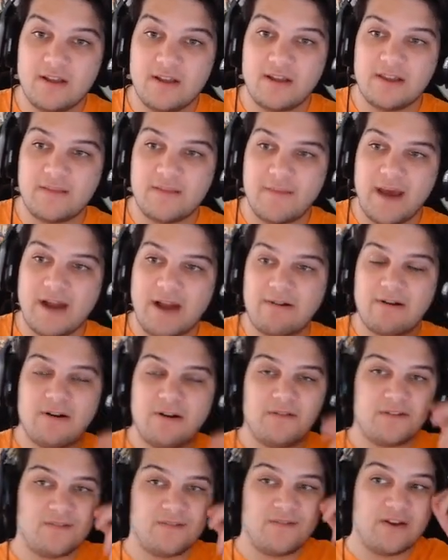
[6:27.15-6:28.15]
in the
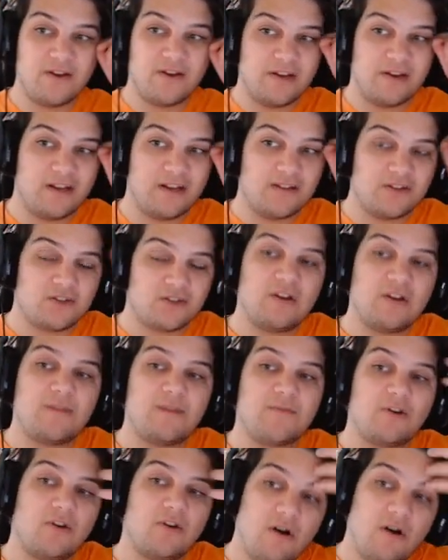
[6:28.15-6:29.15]
background on this video and in the
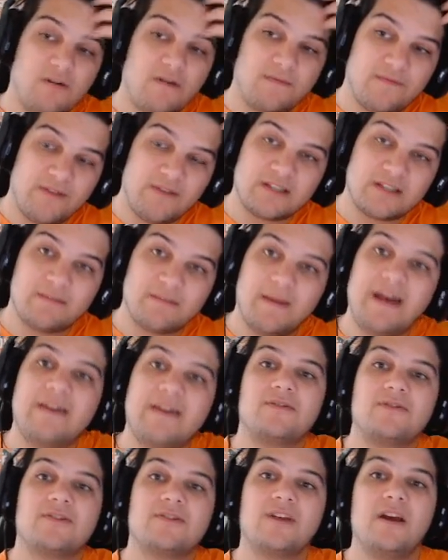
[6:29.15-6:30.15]
stream, they're all fixed
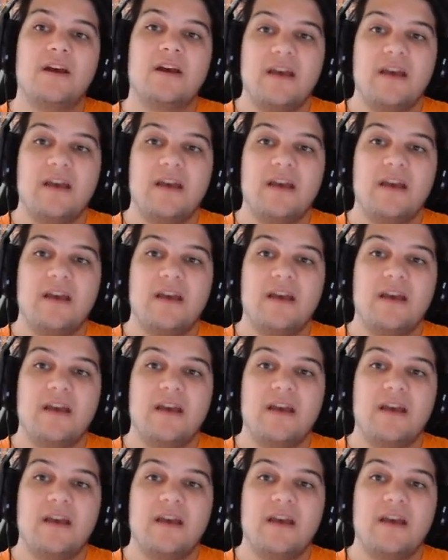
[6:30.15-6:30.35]
battles.